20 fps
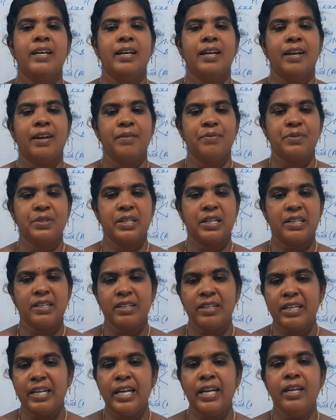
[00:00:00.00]
After
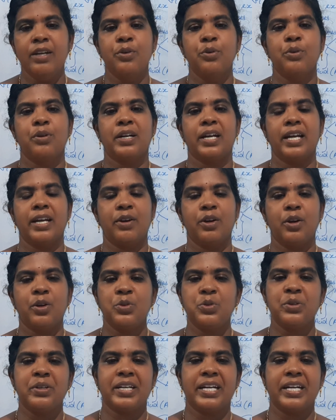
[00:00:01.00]
learning, you have to